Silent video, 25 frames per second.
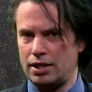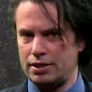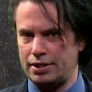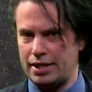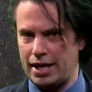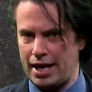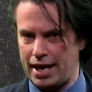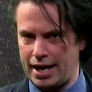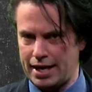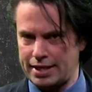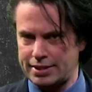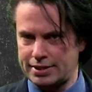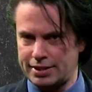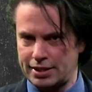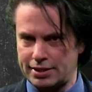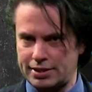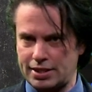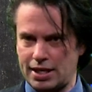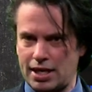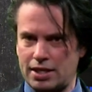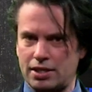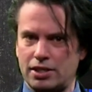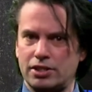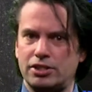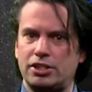The excess
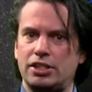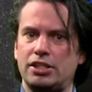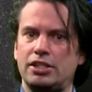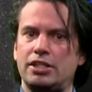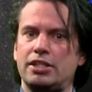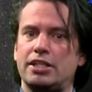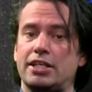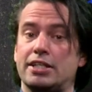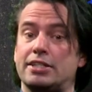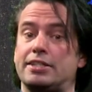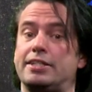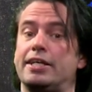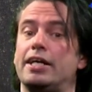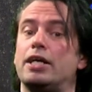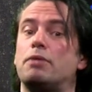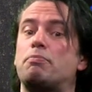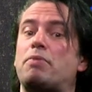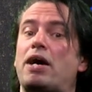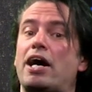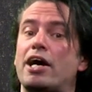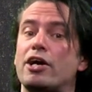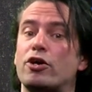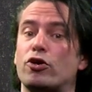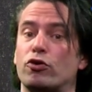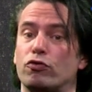energy is
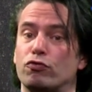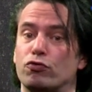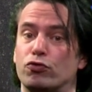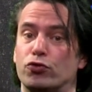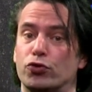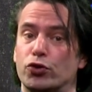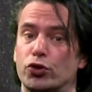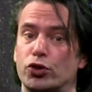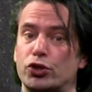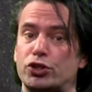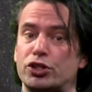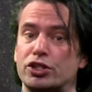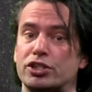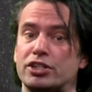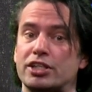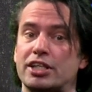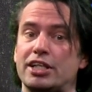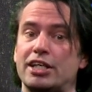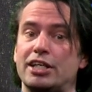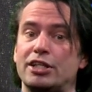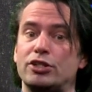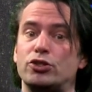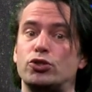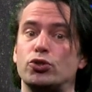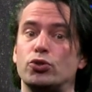thereby converted
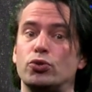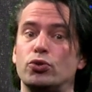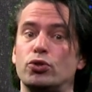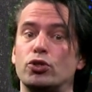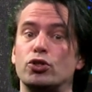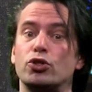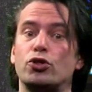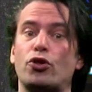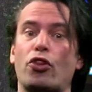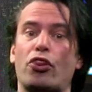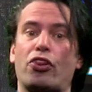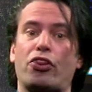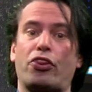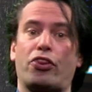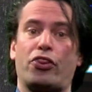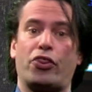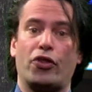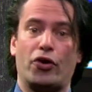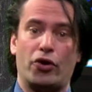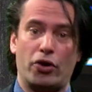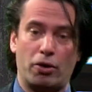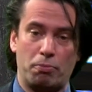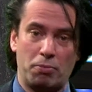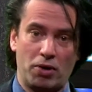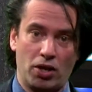into
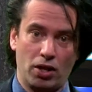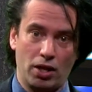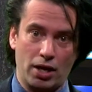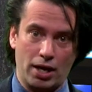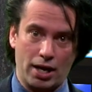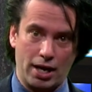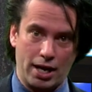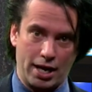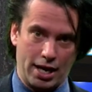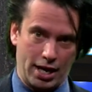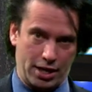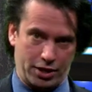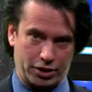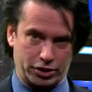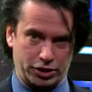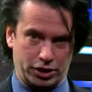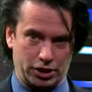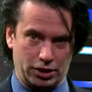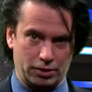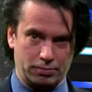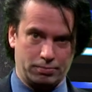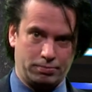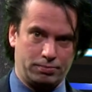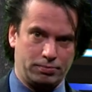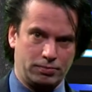thermal
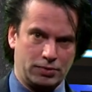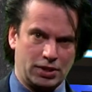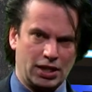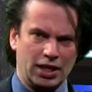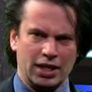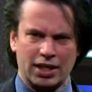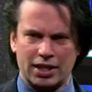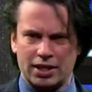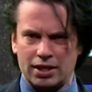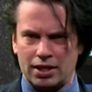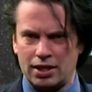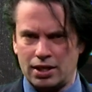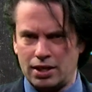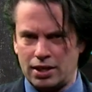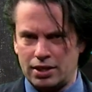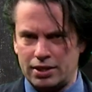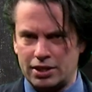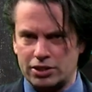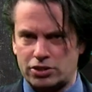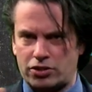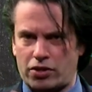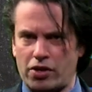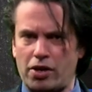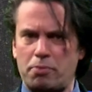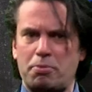energy.
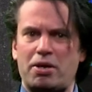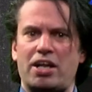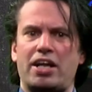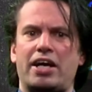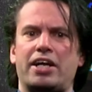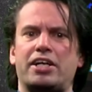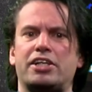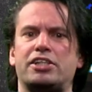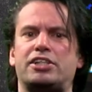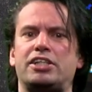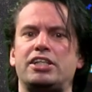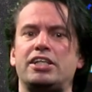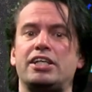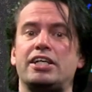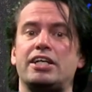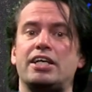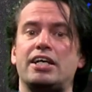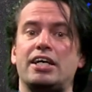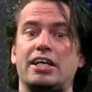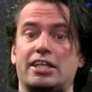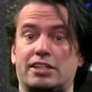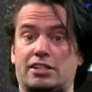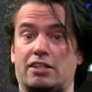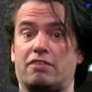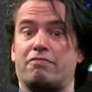This thermal energy
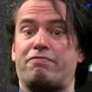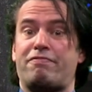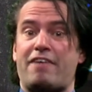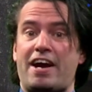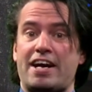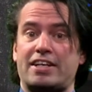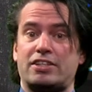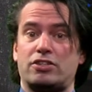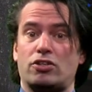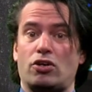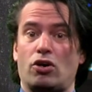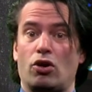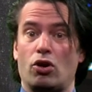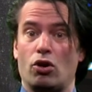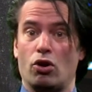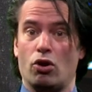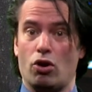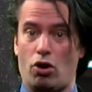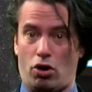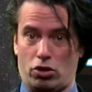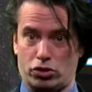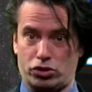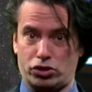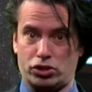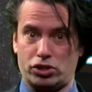is in fact a
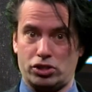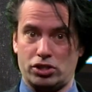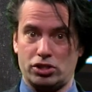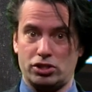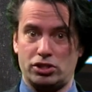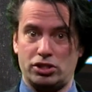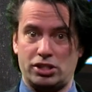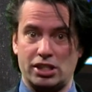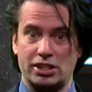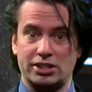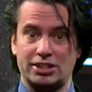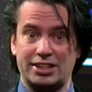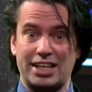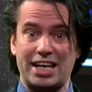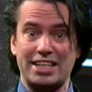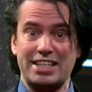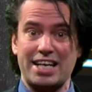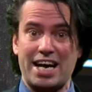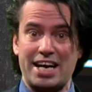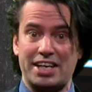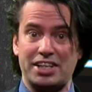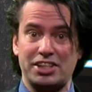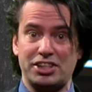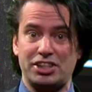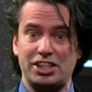loss, since that
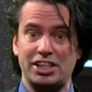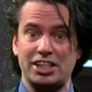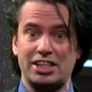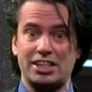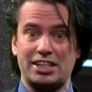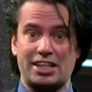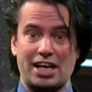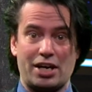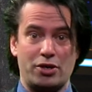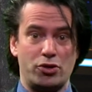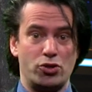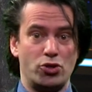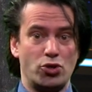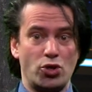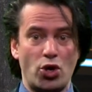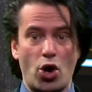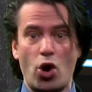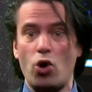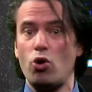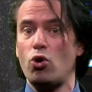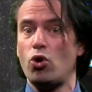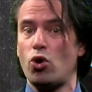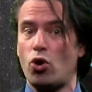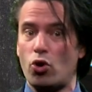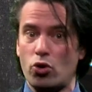energy can
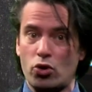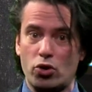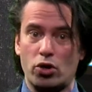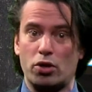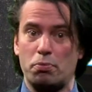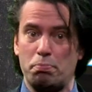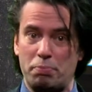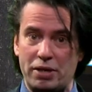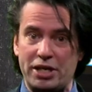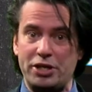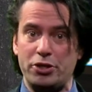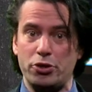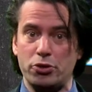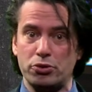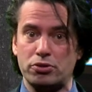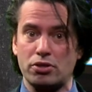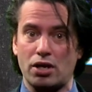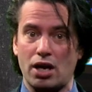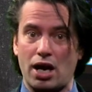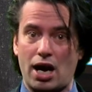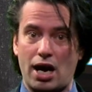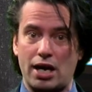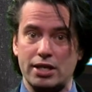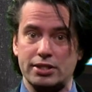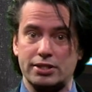no longer be
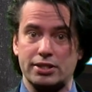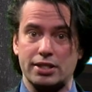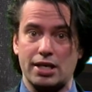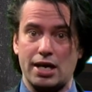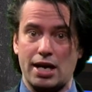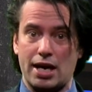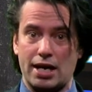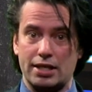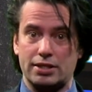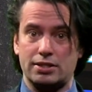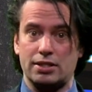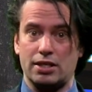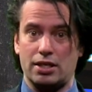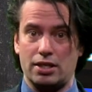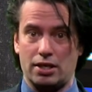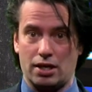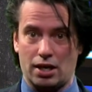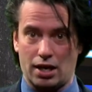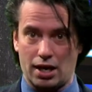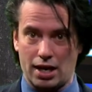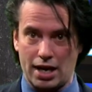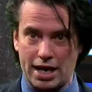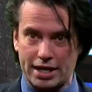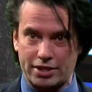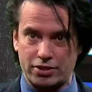utilized as
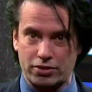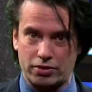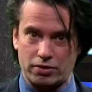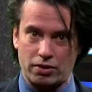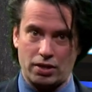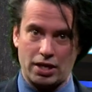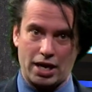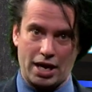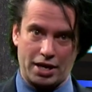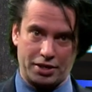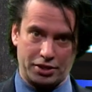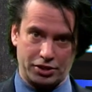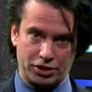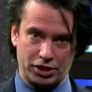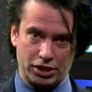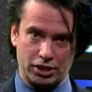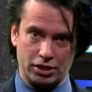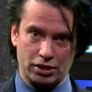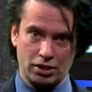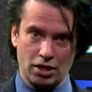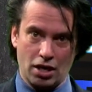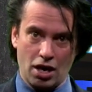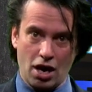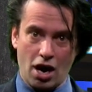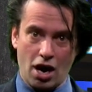electrical energy